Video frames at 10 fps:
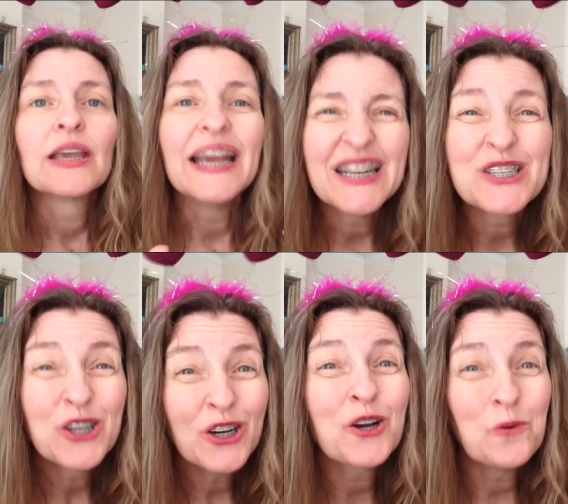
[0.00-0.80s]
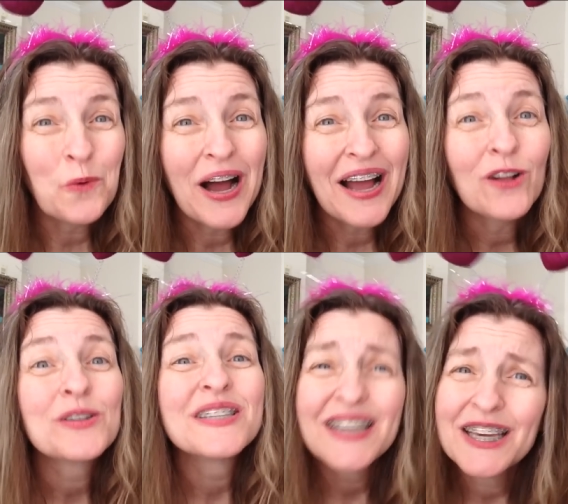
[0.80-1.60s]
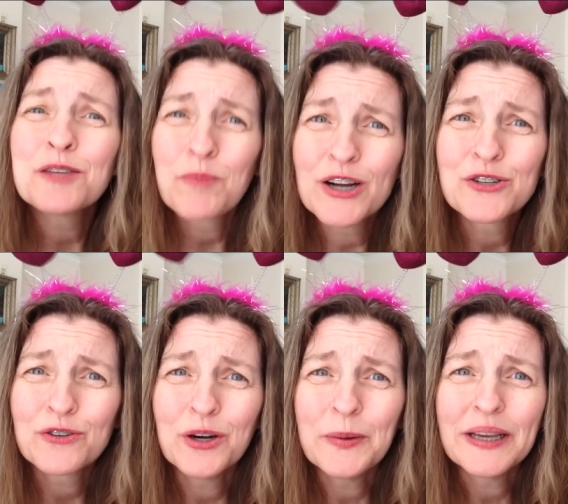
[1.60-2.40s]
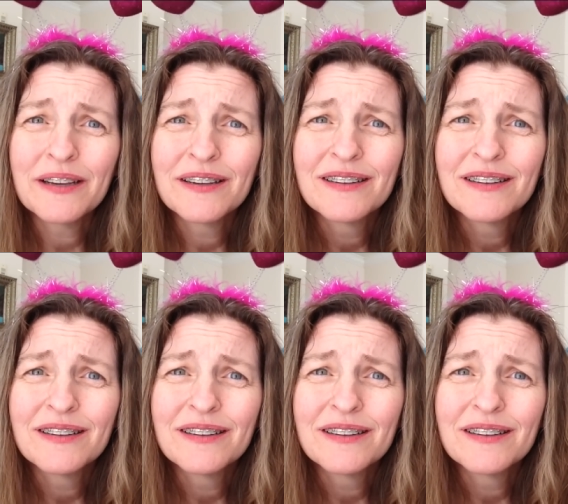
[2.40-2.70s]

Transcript: It took a while to get the pressure going,